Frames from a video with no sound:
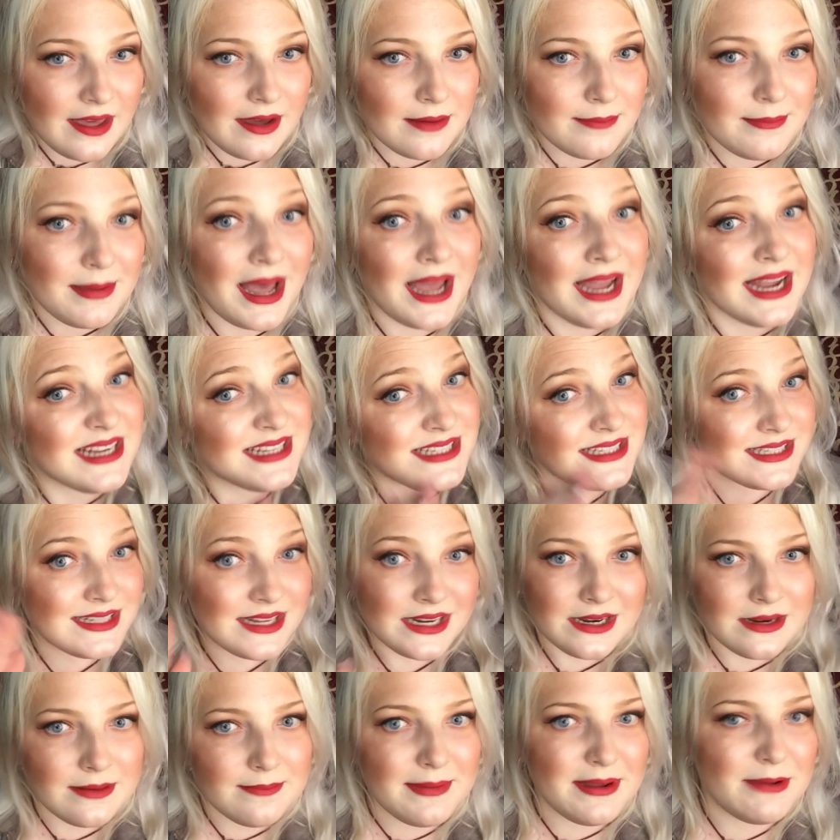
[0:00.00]
I ain't studying
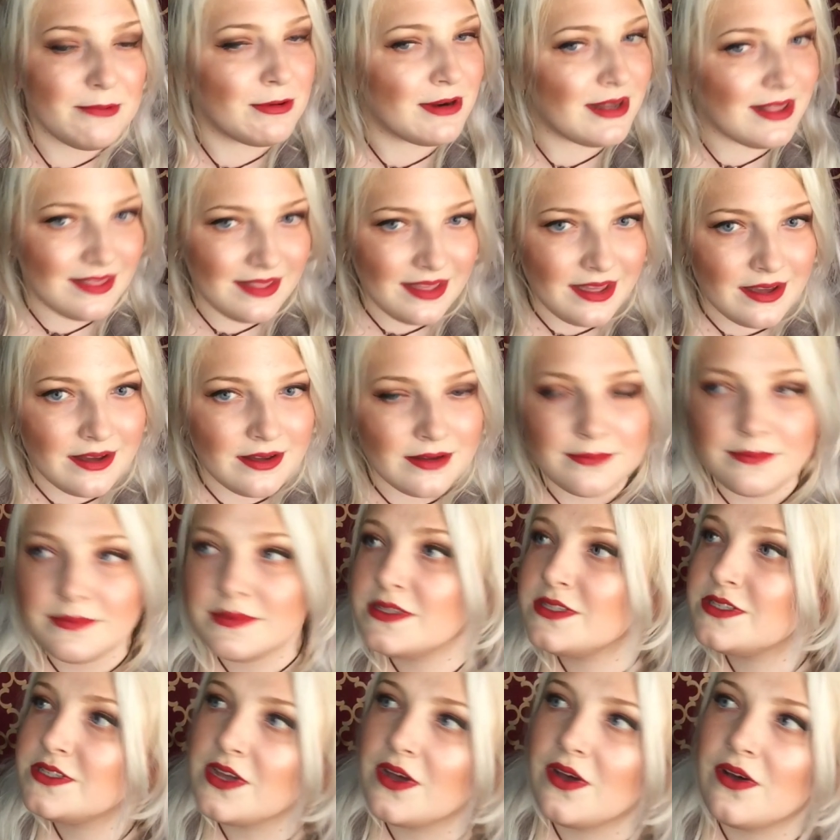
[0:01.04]
to be one of them.
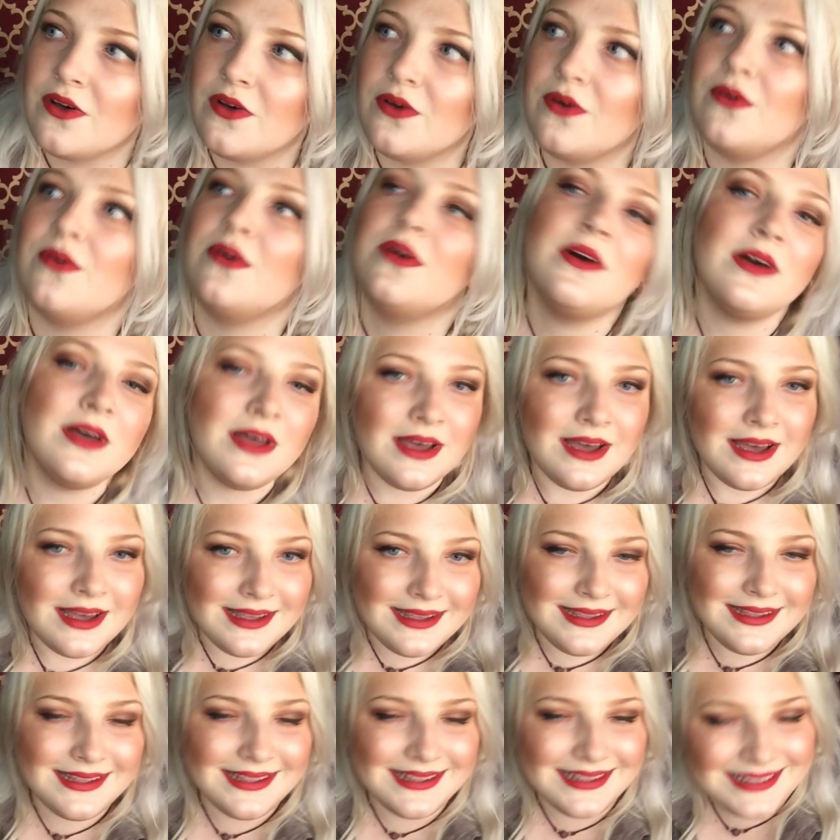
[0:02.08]
So
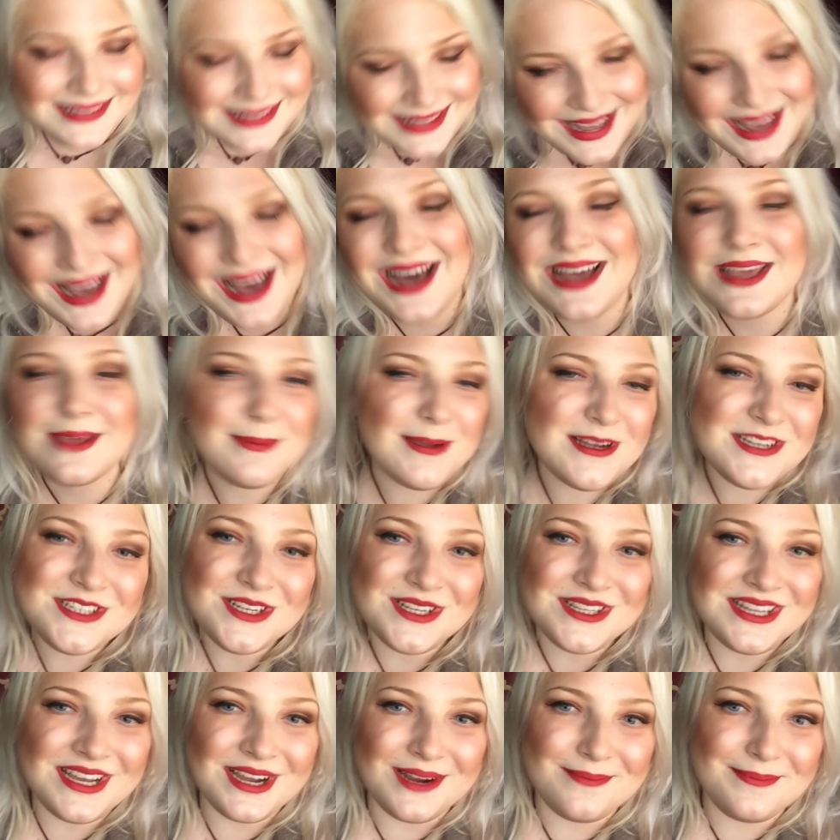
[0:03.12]
occupational
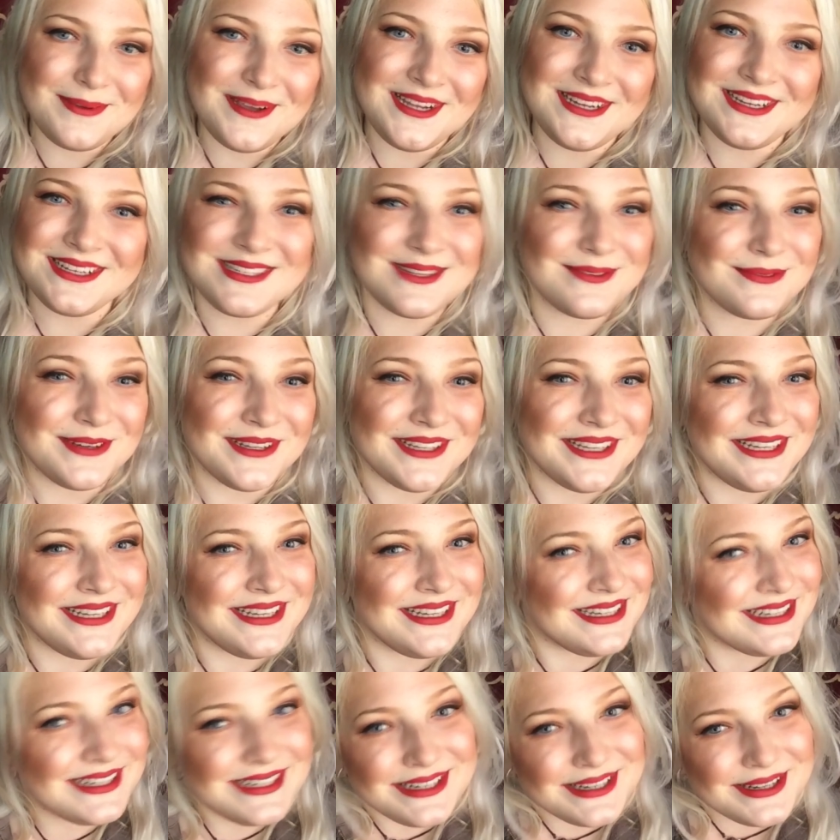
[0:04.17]
therapy doesn't really,
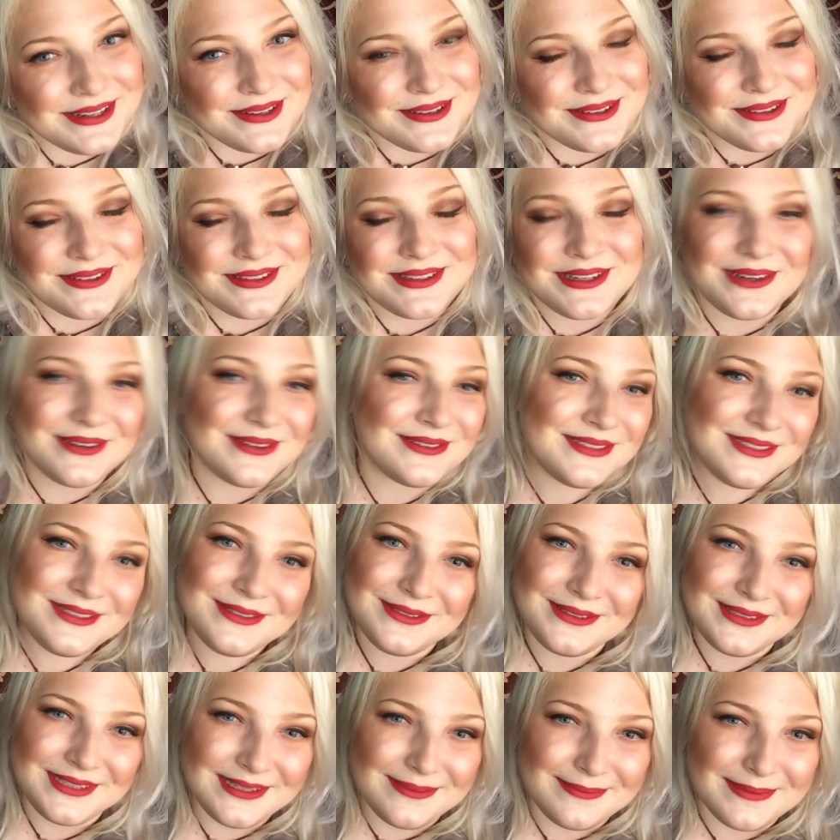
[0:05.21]
you know, go too
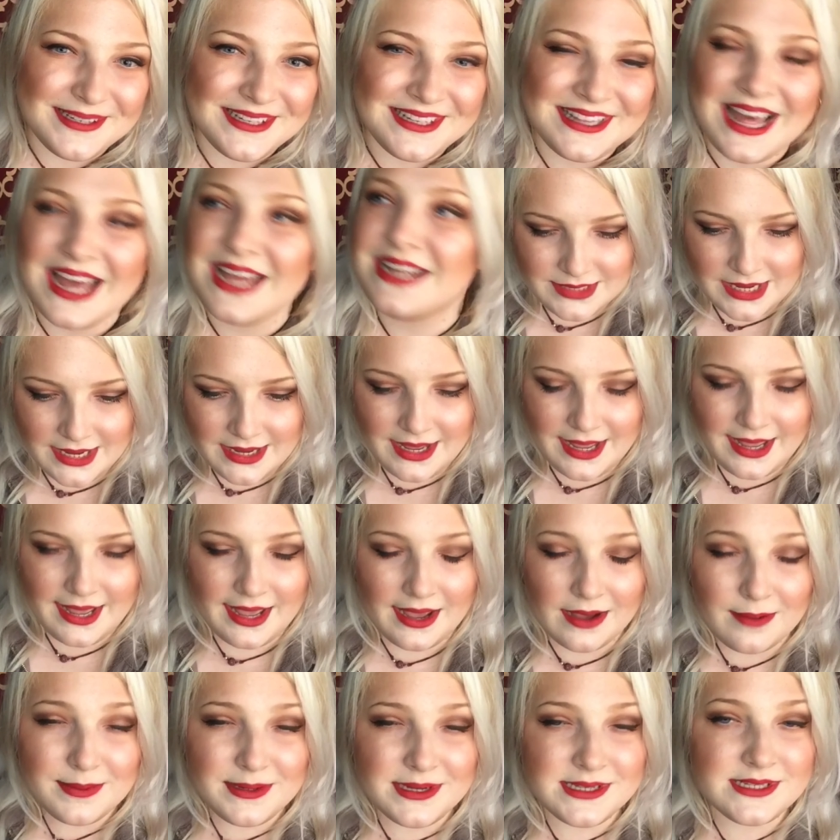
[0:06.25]
deep into that.
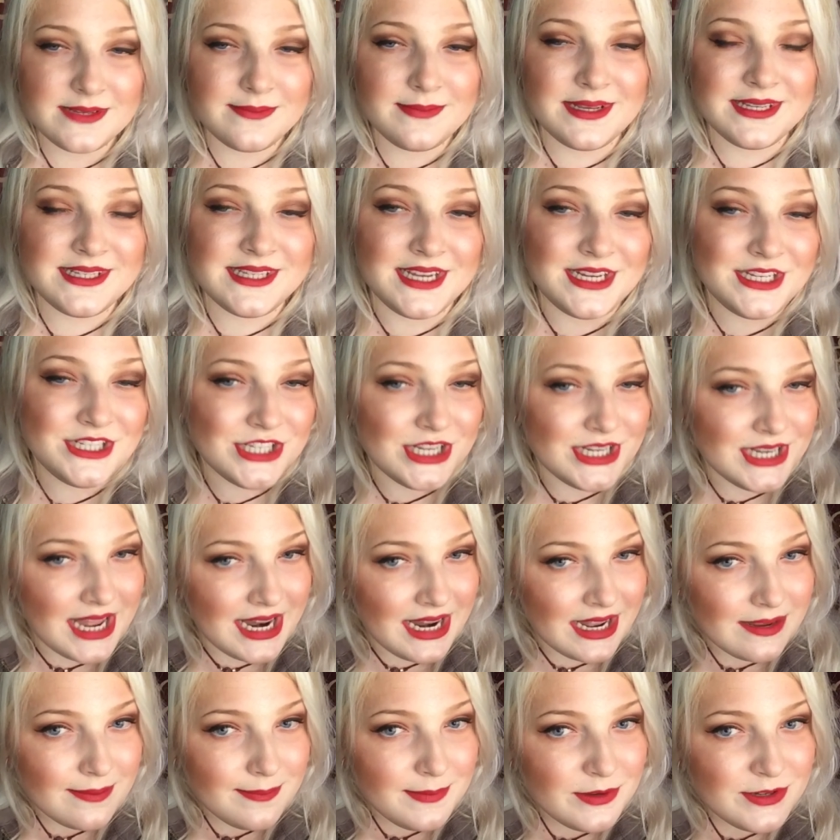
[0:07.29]
Albinism is a genetic
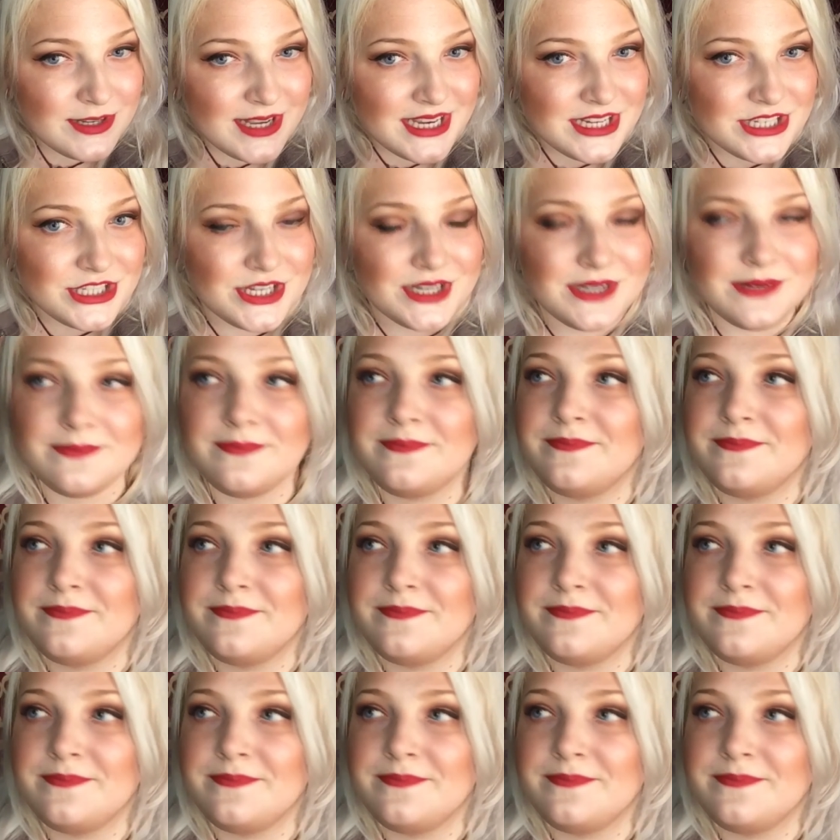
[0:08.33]
mutation.